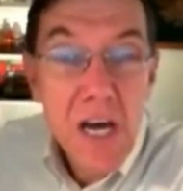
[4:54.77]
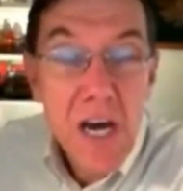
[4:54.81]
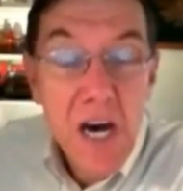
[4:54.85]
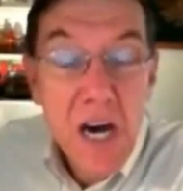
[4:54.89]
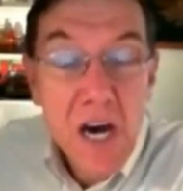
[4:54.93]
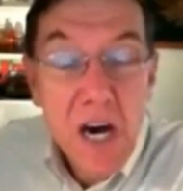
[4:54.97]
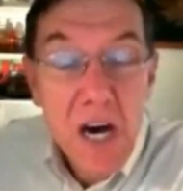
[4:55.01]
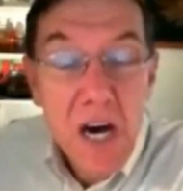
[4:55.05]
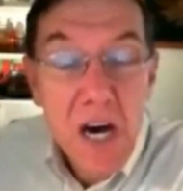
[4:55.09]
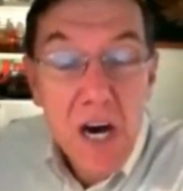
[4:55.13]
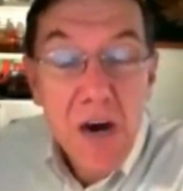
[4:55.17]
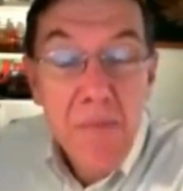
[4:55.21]

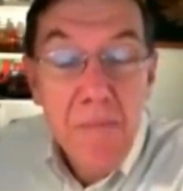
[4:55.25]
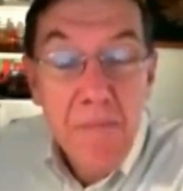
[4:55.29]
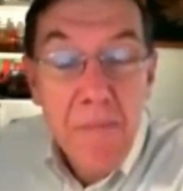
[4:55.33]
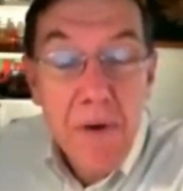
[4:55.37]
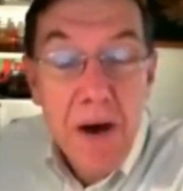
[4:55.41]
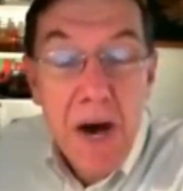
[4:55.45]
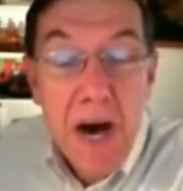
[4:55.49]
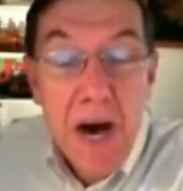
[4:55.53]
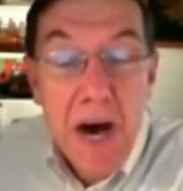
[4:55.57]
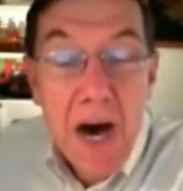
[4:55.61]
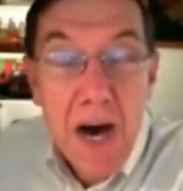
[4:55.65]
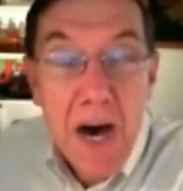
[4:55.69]

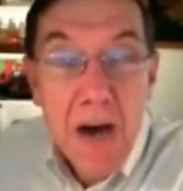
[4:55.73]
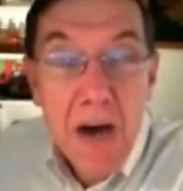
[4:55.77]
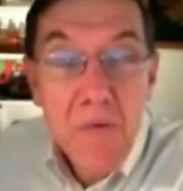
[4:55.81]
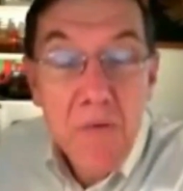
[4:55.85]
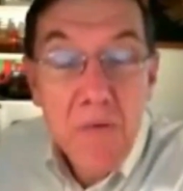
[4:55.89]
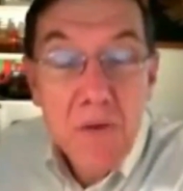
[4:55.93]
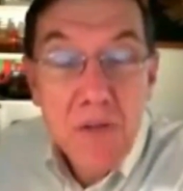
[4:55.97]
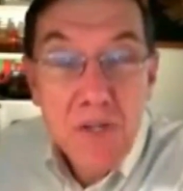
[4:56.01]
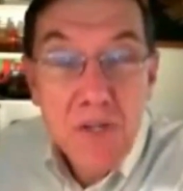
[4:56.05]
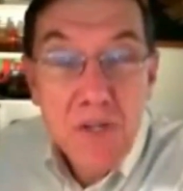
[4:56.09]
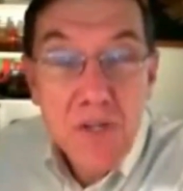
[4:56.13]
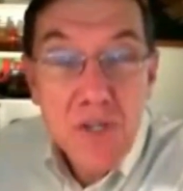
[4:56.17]
I
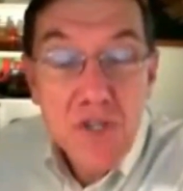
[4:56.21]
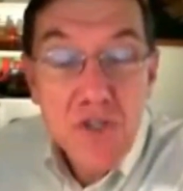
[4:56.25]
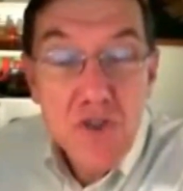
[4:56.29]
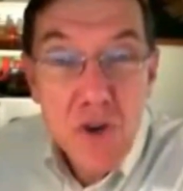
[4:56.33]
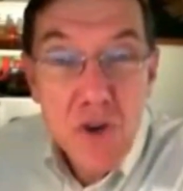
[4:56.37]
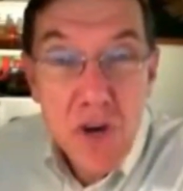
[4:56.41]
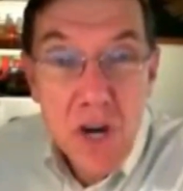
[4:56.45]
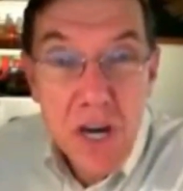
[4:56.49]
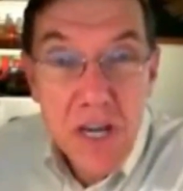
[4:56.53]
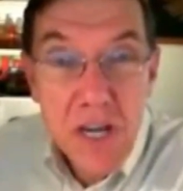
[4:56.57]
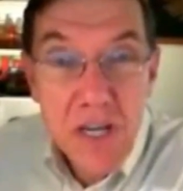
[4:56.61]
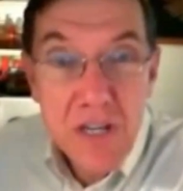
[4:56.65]
was
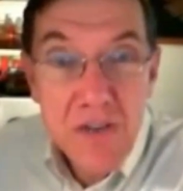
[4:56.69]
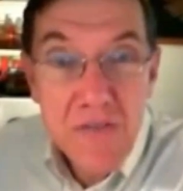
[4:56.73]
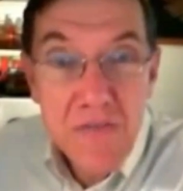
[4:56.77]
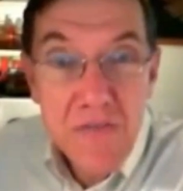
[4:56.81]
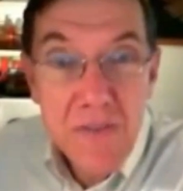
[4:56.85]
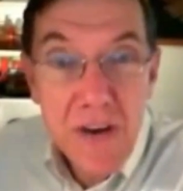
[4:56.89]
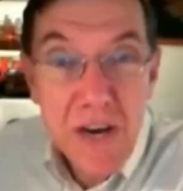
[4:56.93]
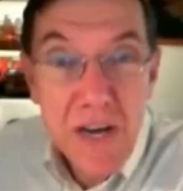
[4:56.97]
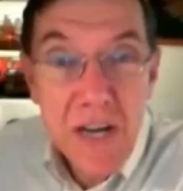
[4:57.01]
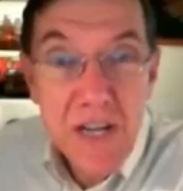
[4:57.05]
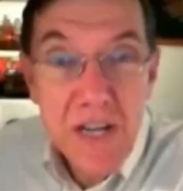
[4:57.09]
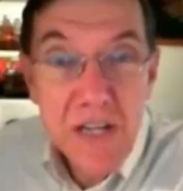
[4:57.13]
trying to
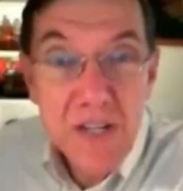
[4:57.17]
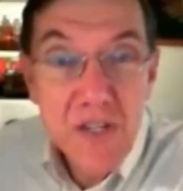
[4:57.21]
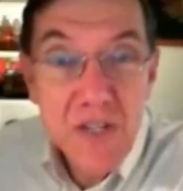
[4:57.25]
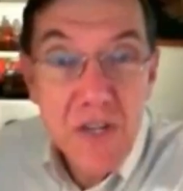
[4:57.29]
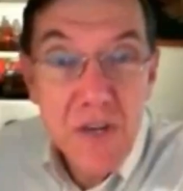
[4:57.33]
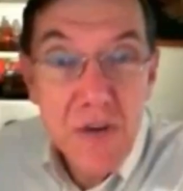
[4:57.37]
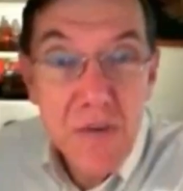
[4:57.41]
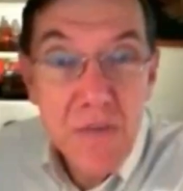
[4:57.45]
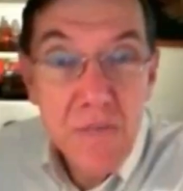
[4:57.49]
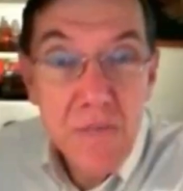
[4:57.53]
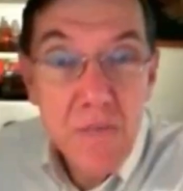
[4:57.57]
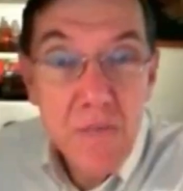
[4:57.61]
find
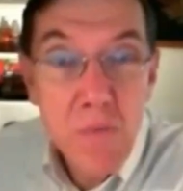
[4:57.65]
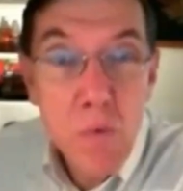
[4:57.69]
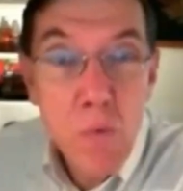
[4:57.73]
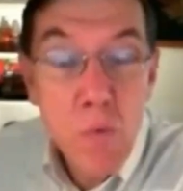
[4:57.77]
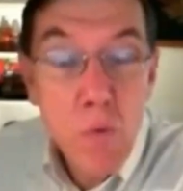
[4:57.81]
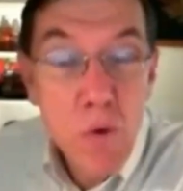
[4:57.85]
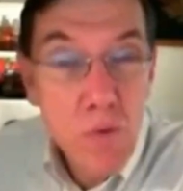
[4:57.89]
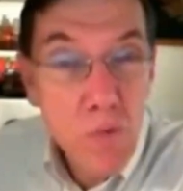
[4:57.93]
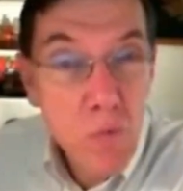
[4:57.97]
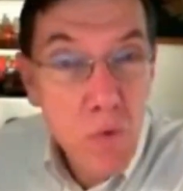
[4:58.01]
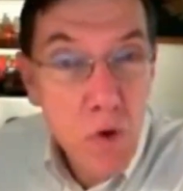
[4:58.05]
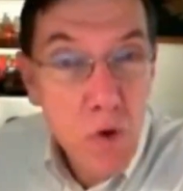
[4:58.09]
some
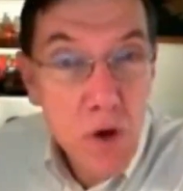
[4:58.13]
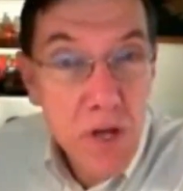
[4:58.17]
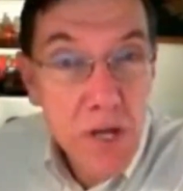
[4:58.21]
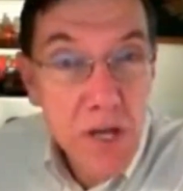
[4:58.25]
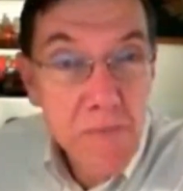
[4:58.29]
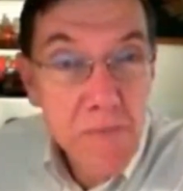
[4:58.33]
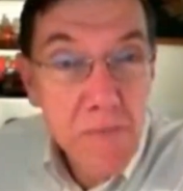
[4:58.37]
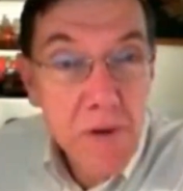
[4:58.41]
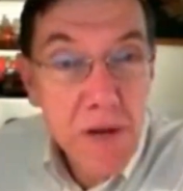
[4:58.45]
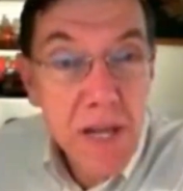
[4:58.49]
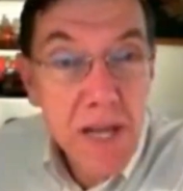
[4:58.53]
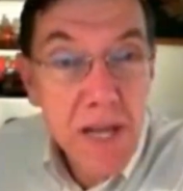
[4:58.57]

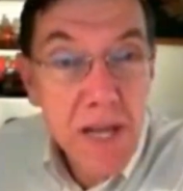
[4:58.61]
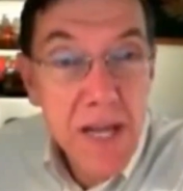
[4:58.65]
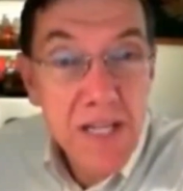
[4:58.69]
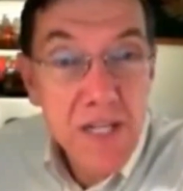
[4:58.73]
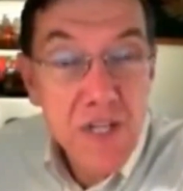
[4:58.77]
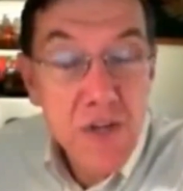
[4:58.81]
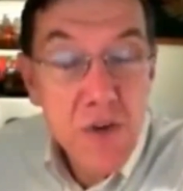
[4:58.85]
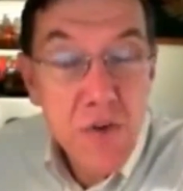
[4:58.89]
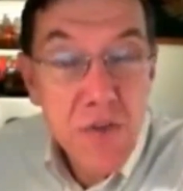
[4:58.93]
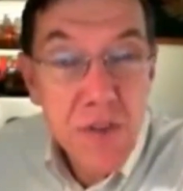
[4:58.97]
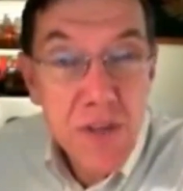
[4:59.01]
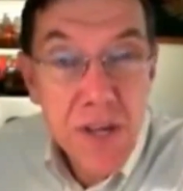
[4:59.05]
woodworking
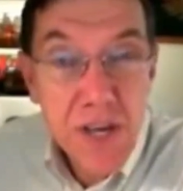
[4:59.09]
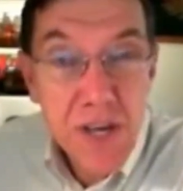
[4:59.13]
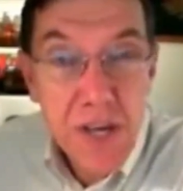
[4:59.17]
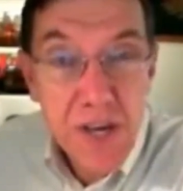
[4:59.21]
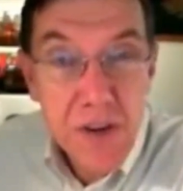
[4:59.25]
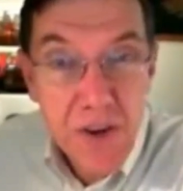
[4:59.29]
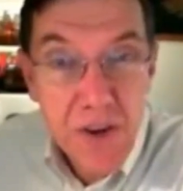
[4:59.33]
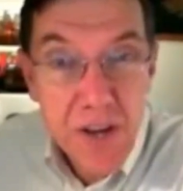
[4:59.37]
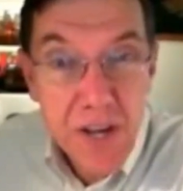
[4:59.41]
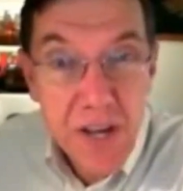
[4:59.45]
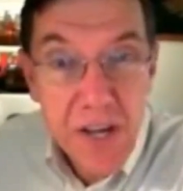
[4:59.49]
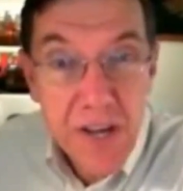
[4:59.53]
plans on the
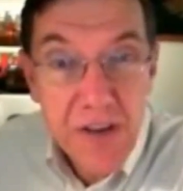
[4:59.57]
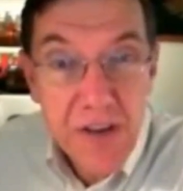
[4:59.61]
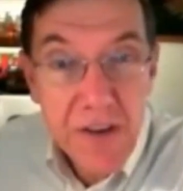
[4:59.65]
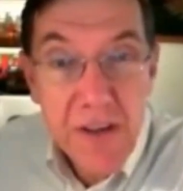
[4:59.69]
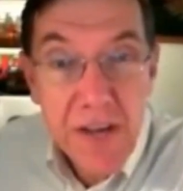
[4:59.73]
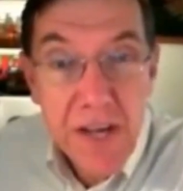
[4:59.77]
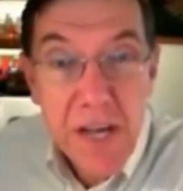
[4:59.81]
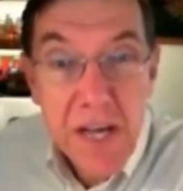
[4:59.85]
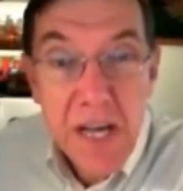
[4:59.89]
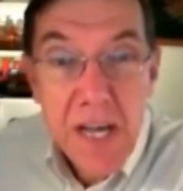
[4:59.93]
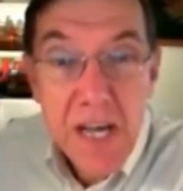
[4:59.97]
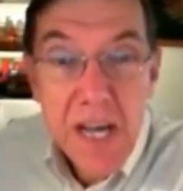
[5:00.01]
internet,
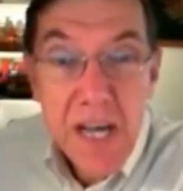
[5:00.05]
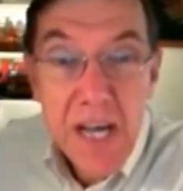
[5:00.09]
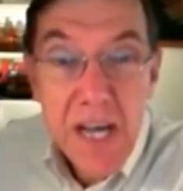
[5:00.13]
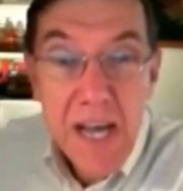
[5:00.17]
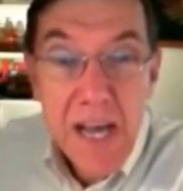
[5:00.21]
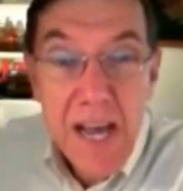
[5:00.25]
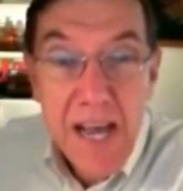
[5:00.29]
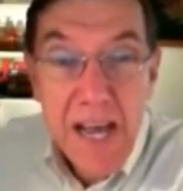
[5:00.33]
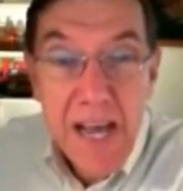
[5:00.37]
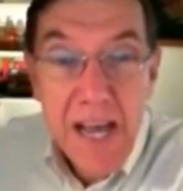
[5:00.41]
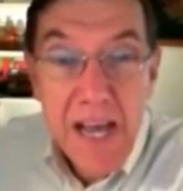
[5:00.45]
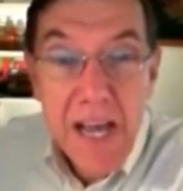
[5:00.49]

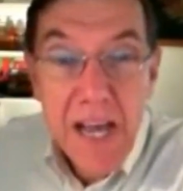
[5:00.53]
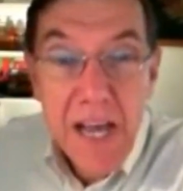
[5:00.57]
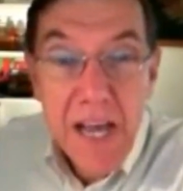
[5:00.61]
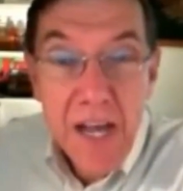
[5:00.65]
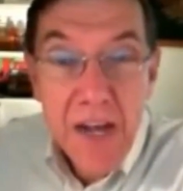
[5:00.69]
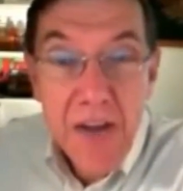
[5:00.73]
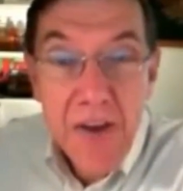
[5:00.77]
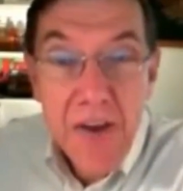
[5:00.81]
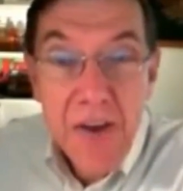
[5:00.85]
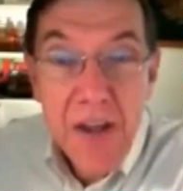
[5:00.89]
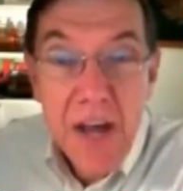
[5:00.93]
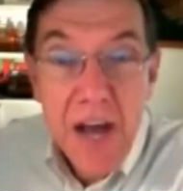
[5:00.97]

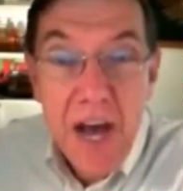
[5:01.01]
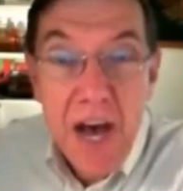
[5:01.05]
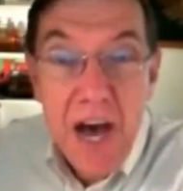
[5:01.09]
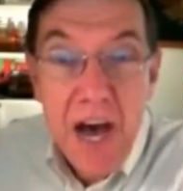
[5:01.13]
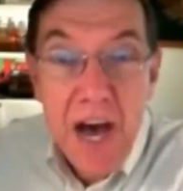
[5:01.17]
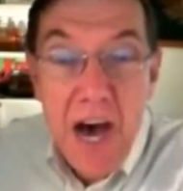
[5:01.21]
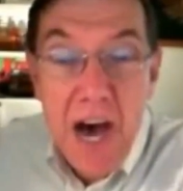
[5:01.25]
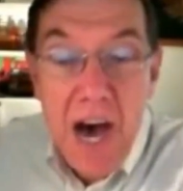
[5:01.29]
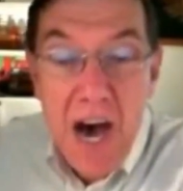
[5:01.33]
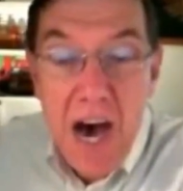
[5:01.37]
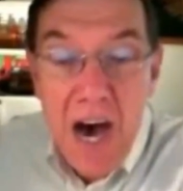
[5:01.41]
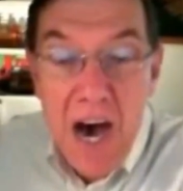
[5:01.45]
and
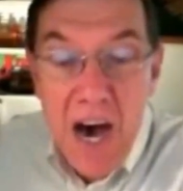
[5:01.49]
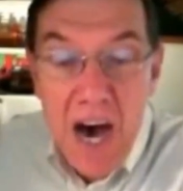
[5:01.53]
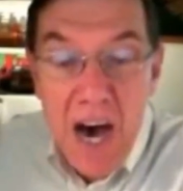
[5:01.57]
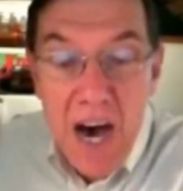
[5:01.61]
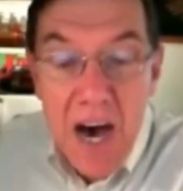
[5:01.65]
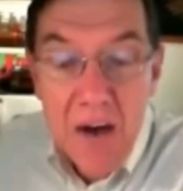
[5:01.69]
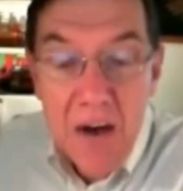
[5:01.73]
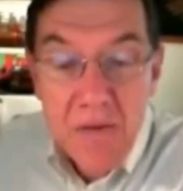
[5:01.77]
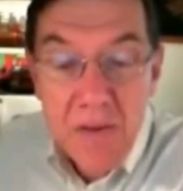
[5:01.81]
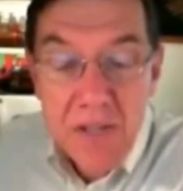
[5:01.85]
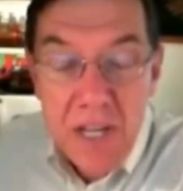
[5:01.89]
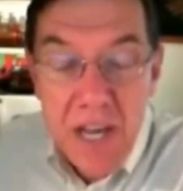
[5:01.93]

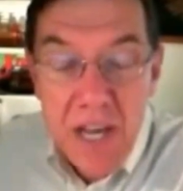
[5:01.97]
I was